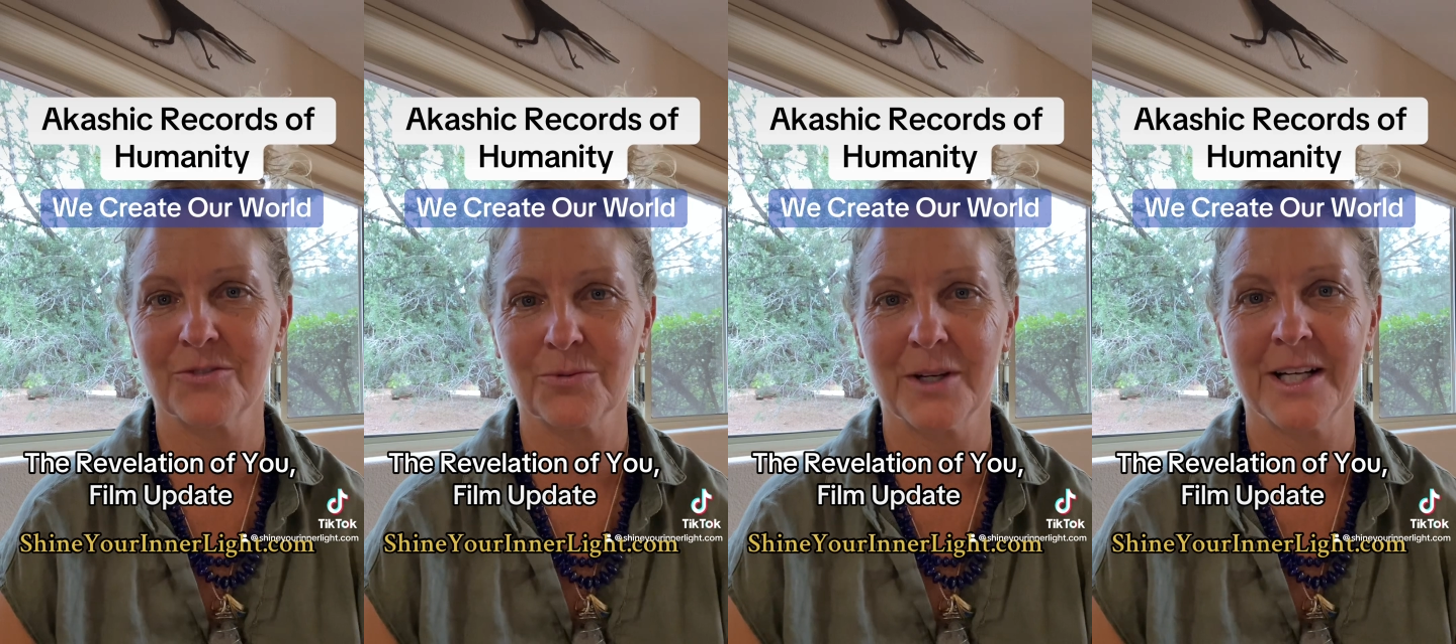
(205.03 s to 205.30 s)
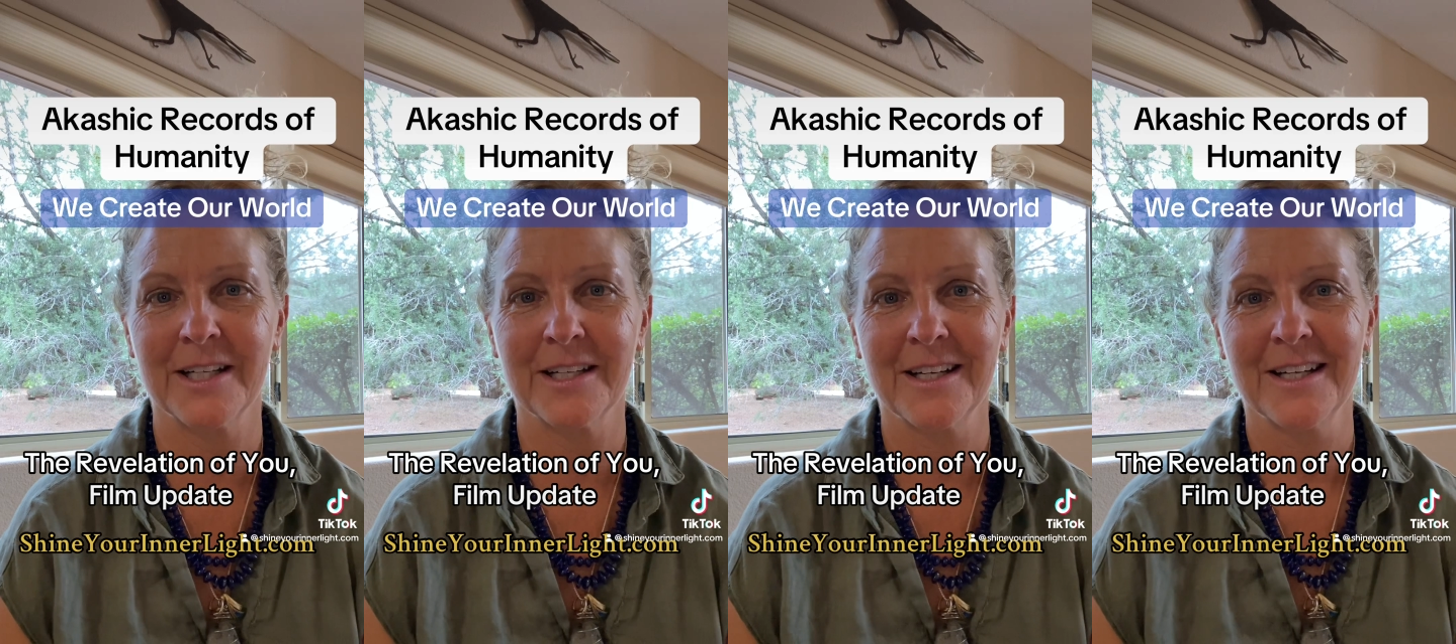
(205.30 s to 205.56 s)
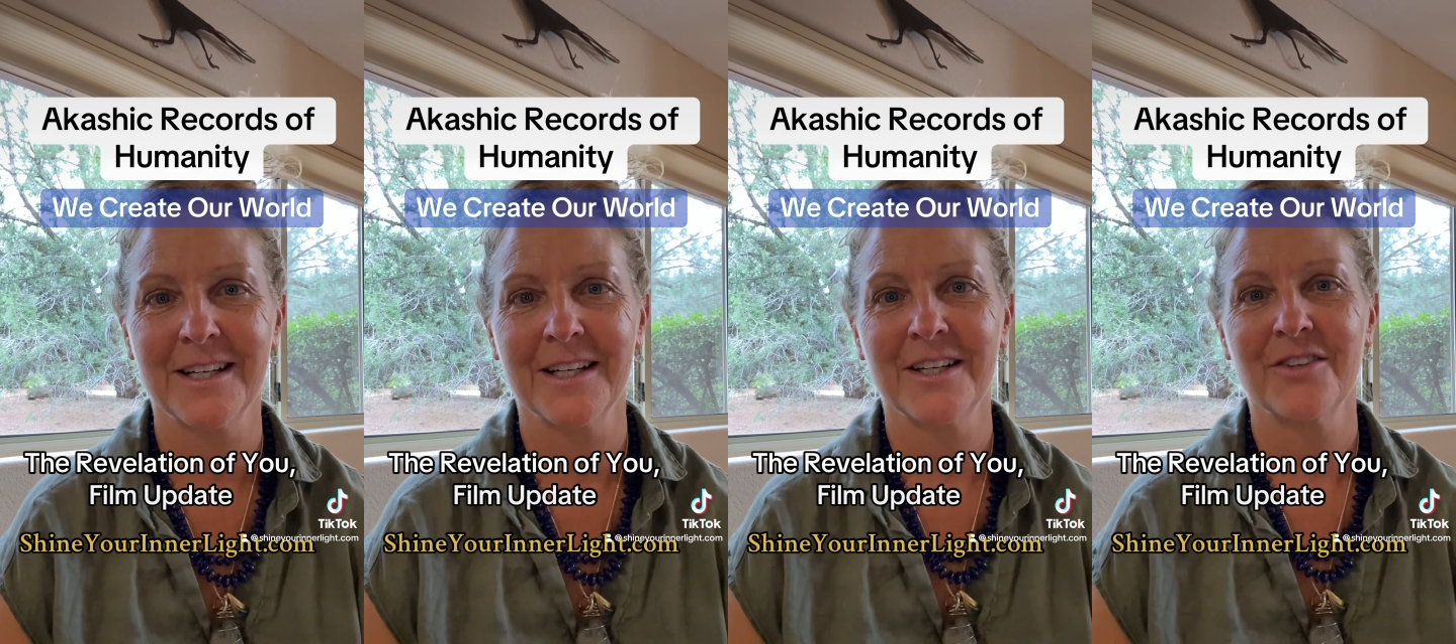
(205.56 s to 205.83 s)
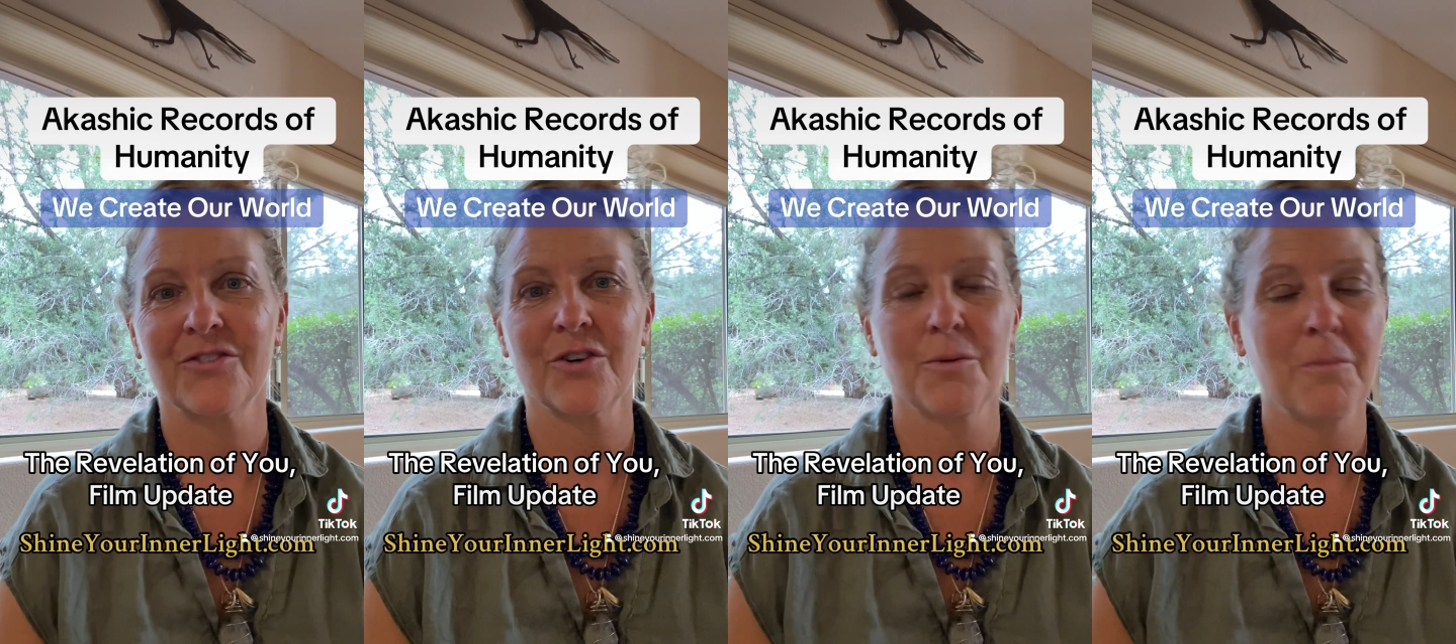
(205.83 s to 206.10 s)
right?
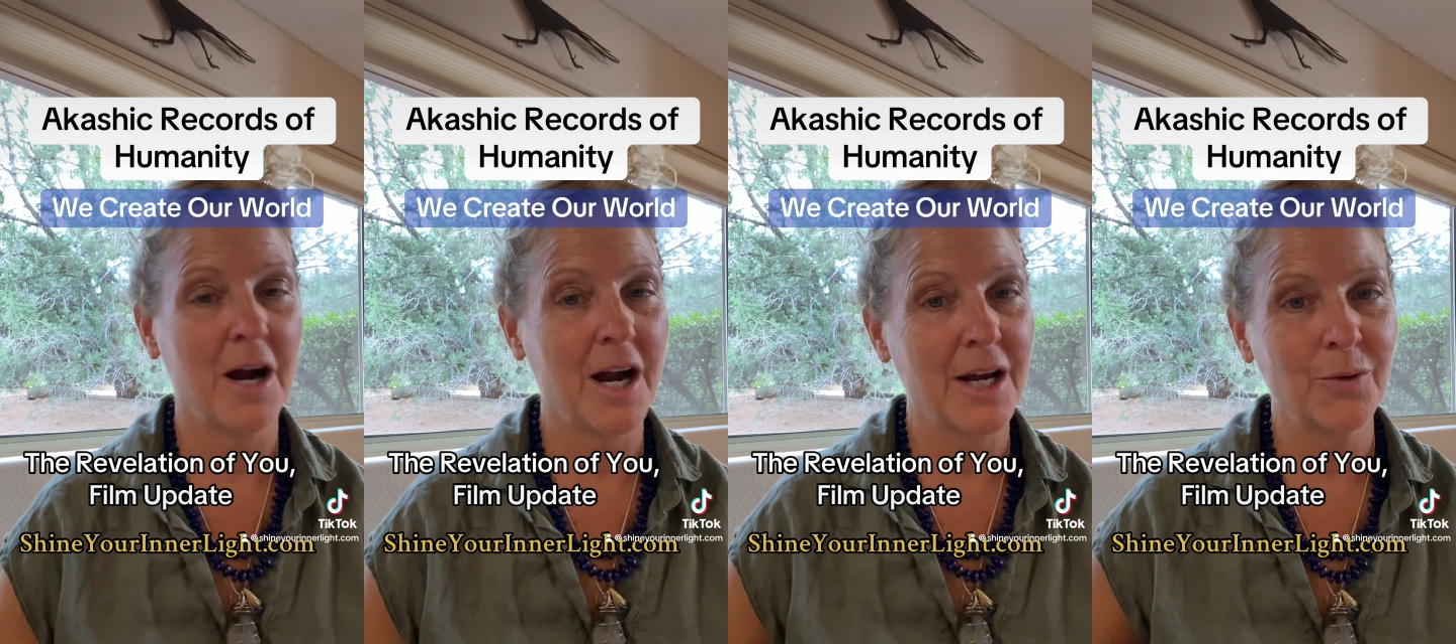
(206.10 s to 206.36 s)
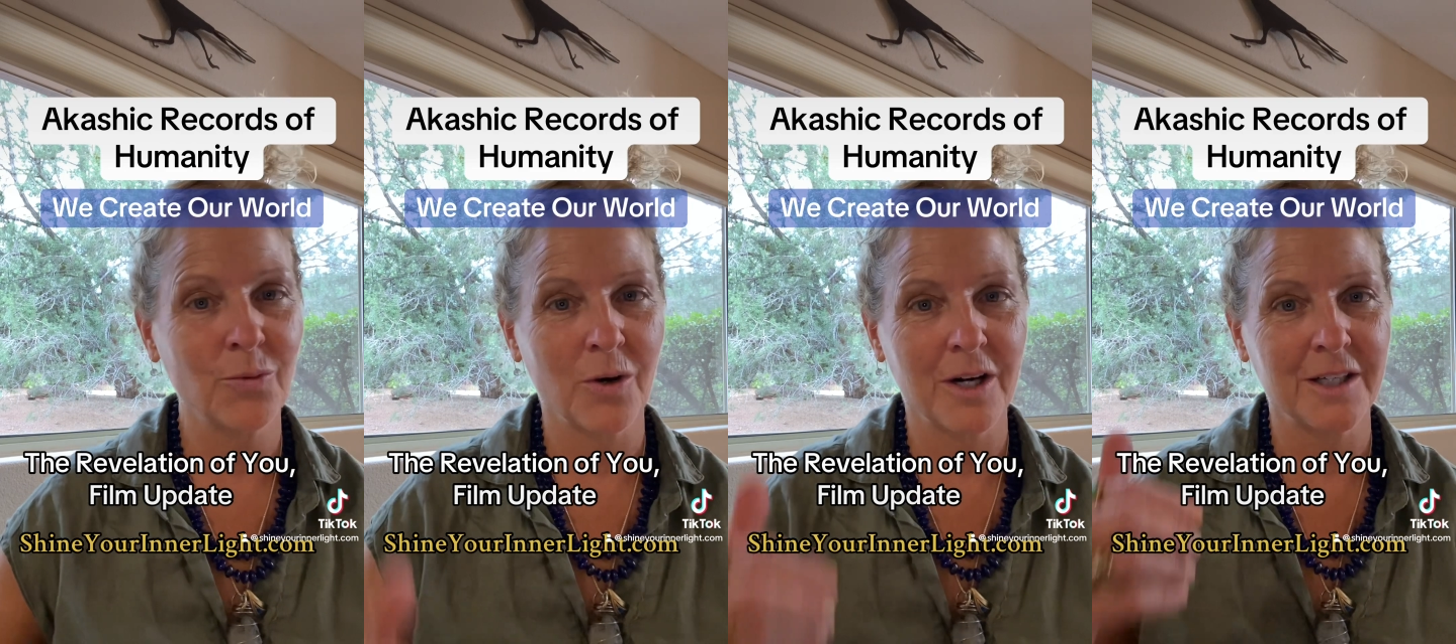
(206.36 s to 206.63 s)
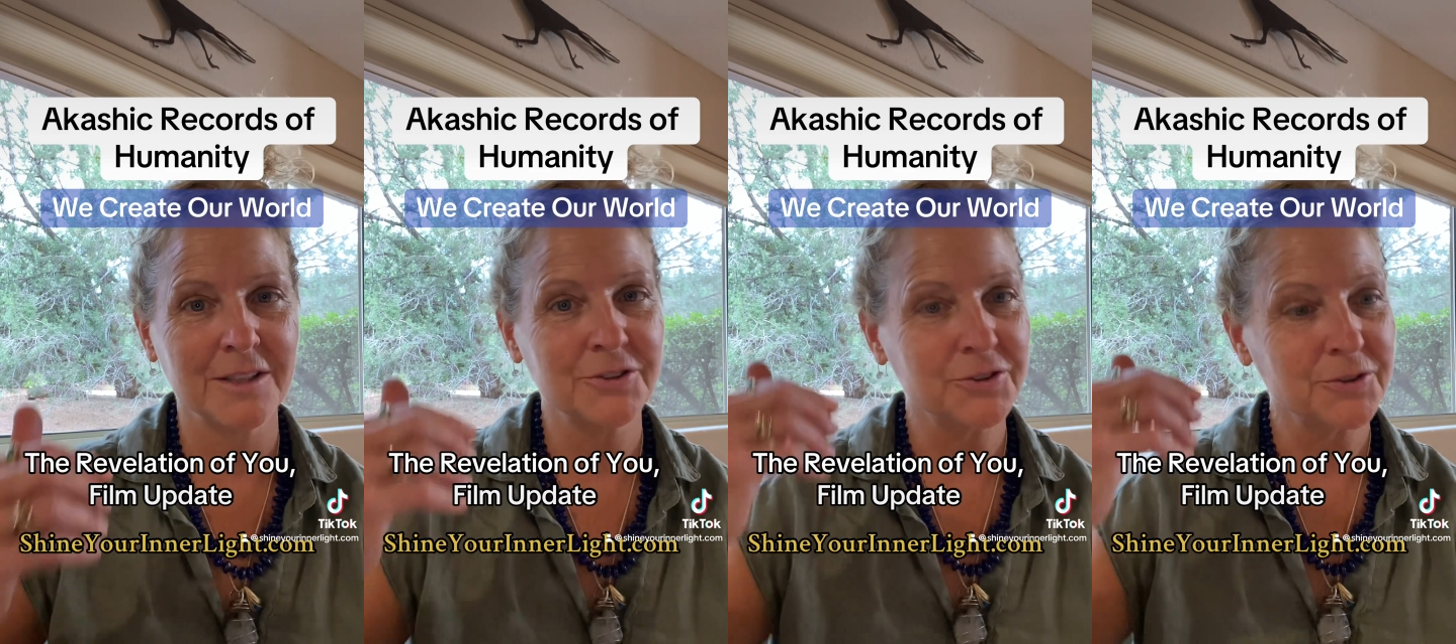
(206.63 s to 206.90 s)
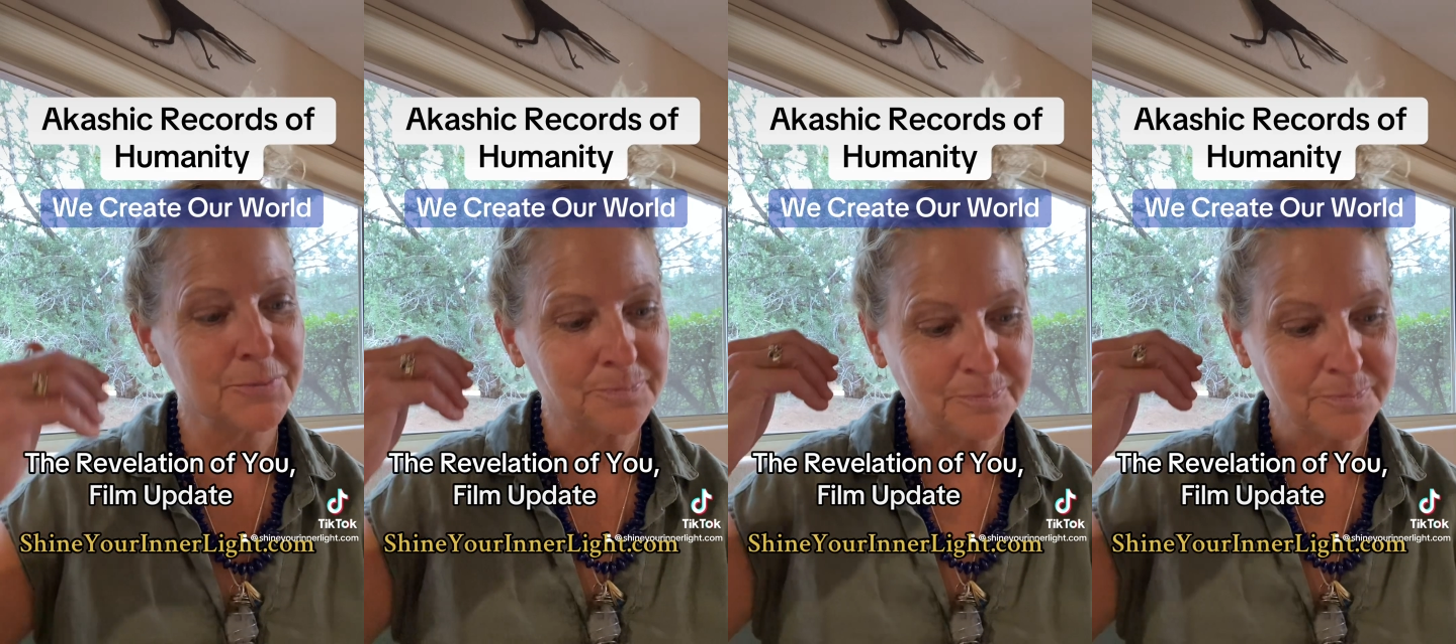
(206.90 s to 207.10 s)
So mine was